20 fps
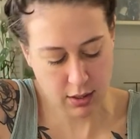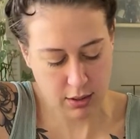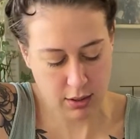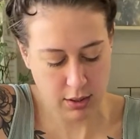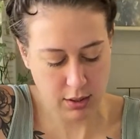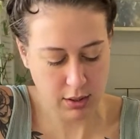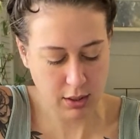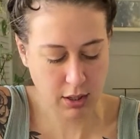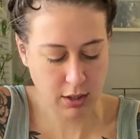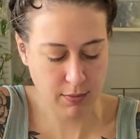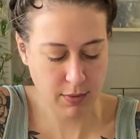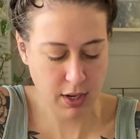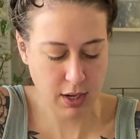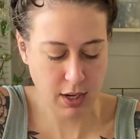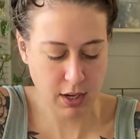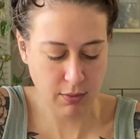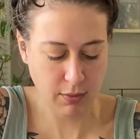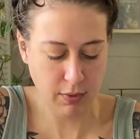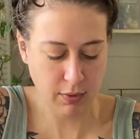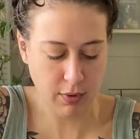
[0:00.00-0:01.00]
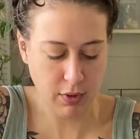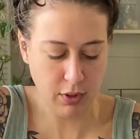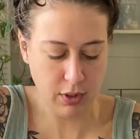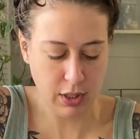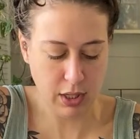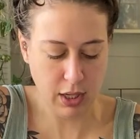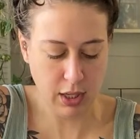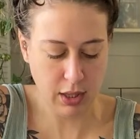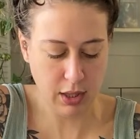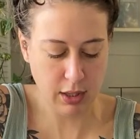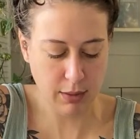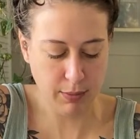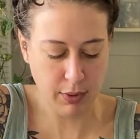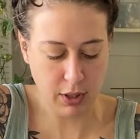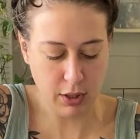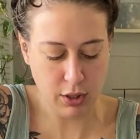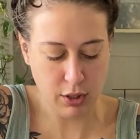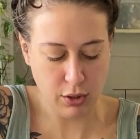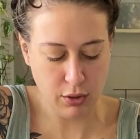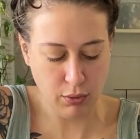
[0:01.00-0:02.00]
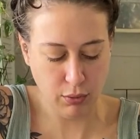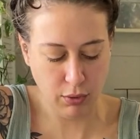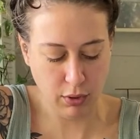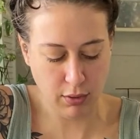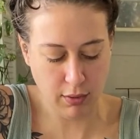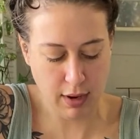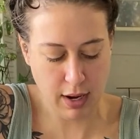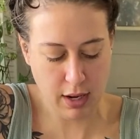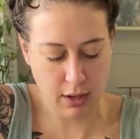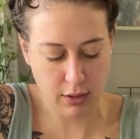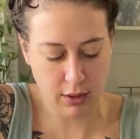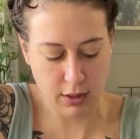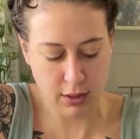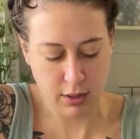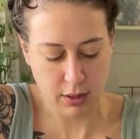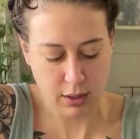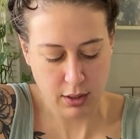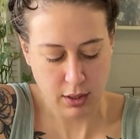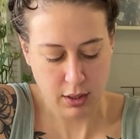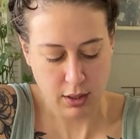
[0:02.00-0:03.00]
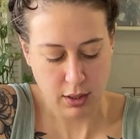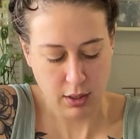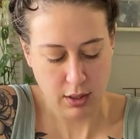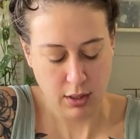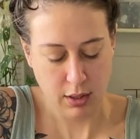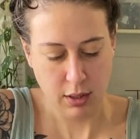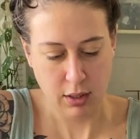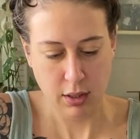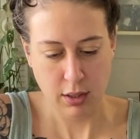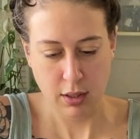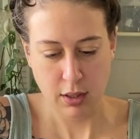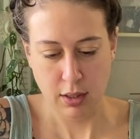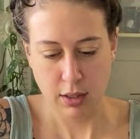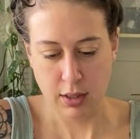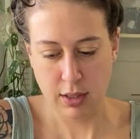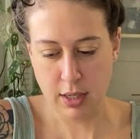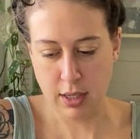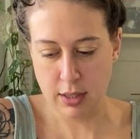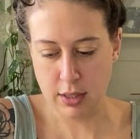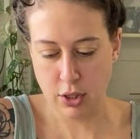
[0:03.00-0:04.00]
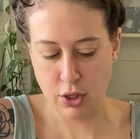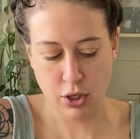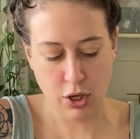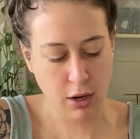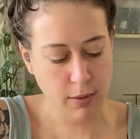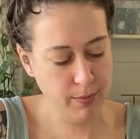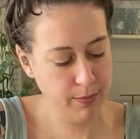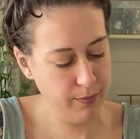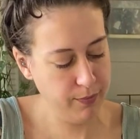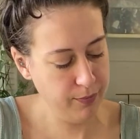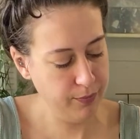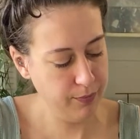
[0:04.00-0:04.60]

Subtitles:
just come in and we rotate the punch tool around. It's nice and sharp.